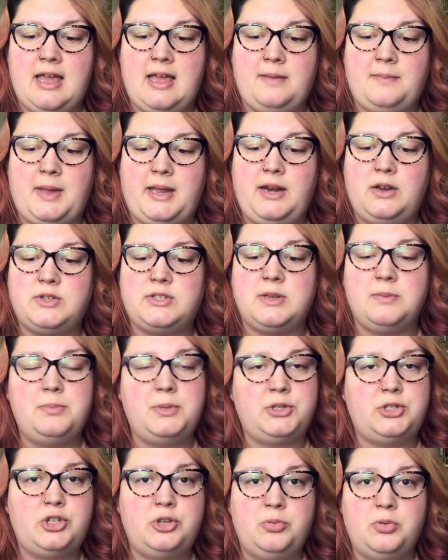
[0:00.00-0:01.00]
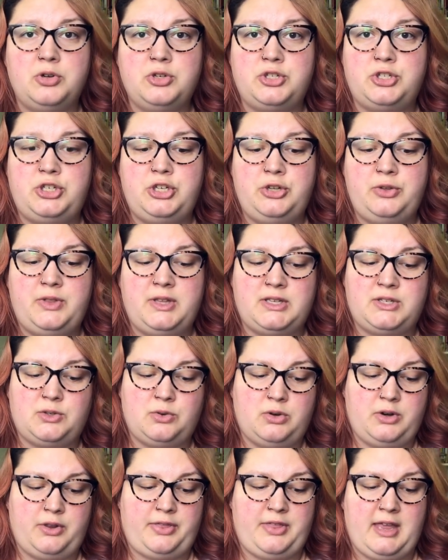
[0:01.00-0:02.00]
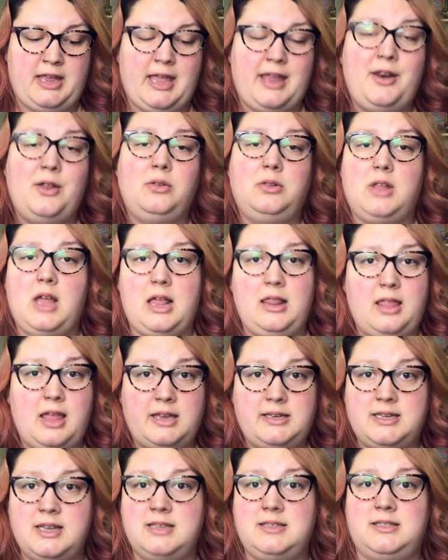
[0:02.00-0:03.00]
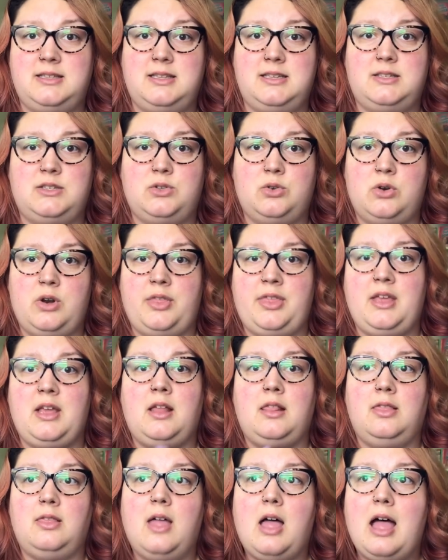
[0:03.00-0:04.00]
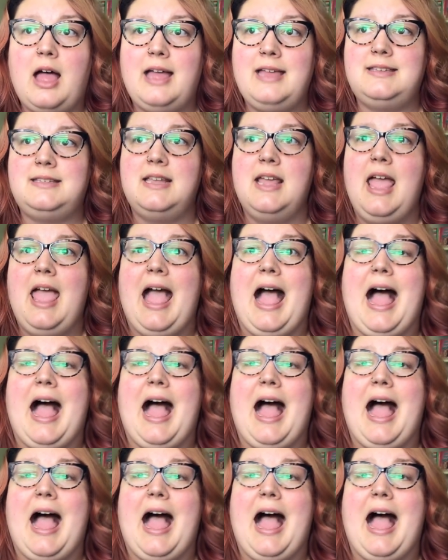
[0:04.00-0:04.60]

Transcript: Um, I know some booktubers do this sort of thing. I know Lala does this sort of thing a lot.